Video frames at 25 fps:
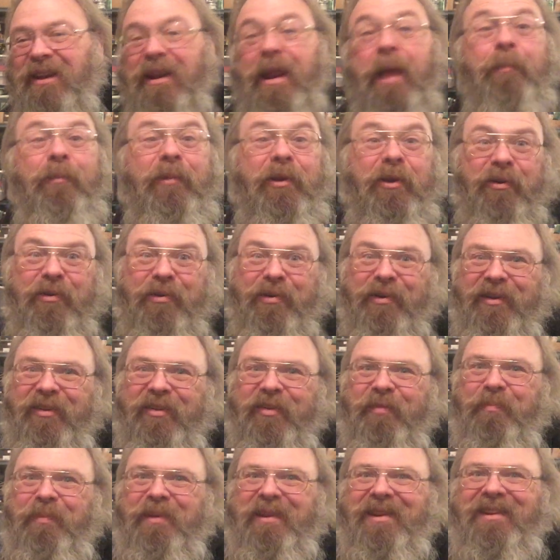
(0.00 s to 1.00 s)
named
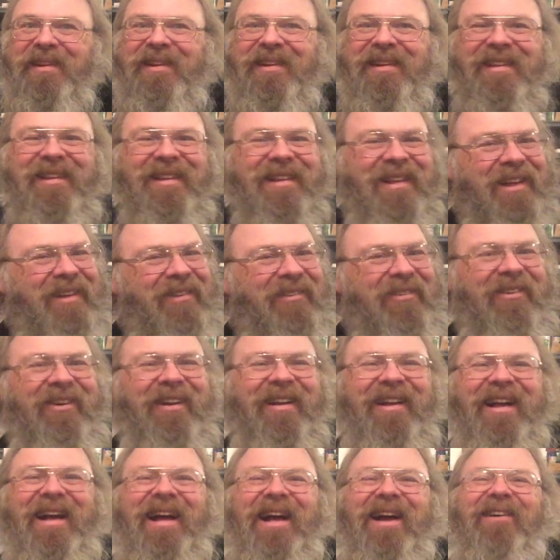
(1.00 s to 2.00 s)
Crispin.
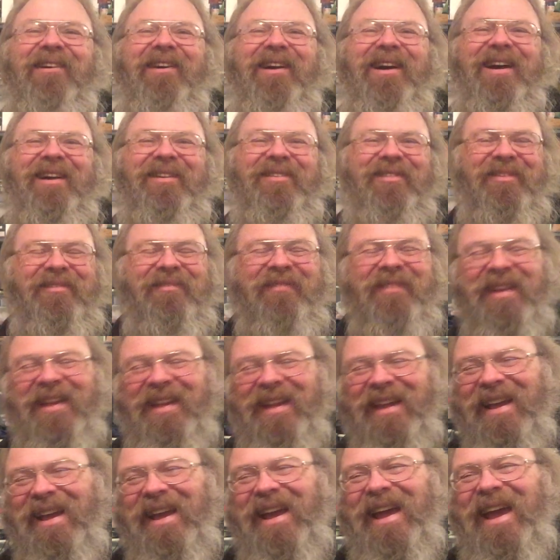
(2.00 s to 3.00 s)
How awesome.
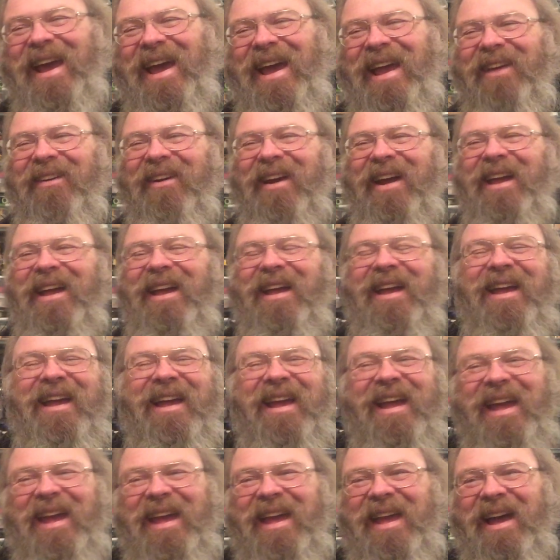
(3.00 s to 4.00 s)
Anyway,
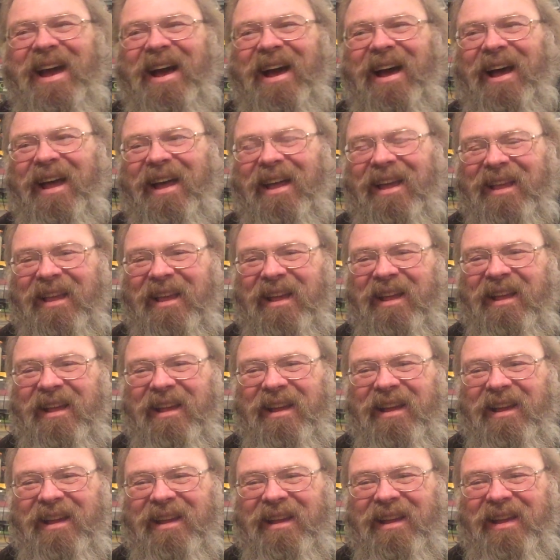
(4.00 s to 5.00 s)
he
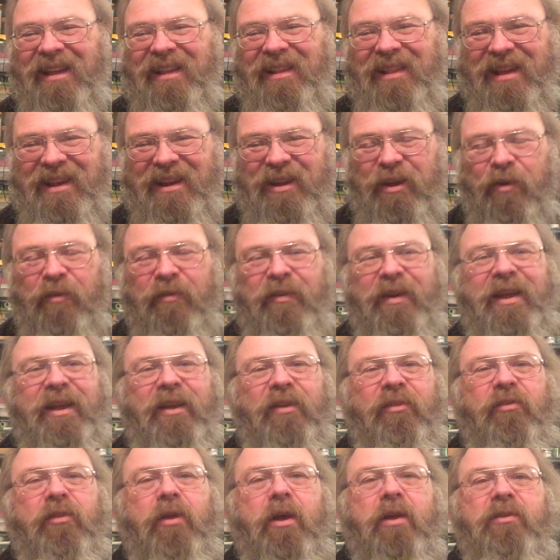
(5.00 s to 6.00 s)
He leaned over and he
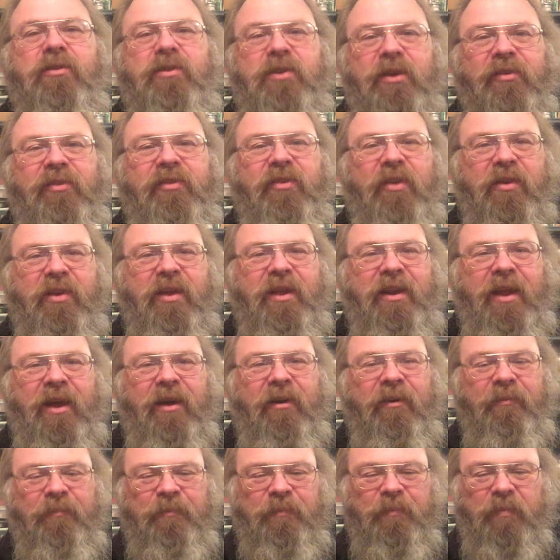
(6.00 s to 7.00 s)
goes, "Just so you
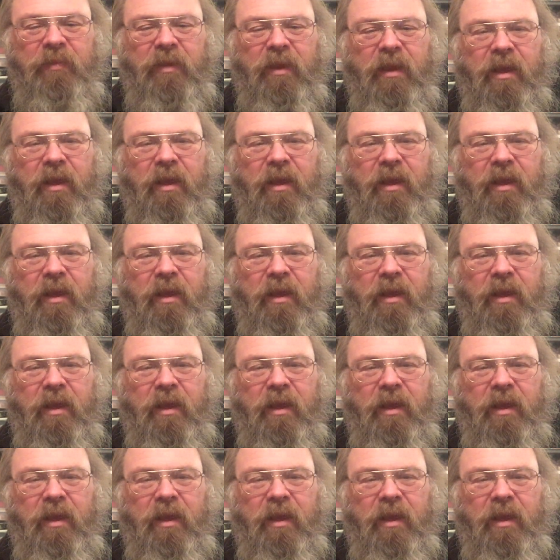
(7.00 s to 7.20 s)
know,